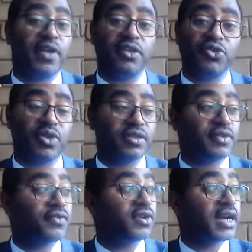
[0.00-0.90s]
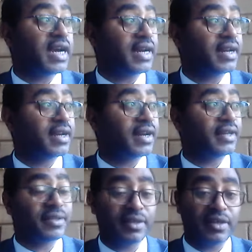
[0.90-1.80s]
an insurance therefore can
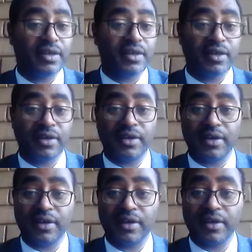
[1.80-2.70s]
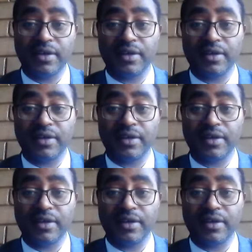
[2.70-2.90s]
create uh,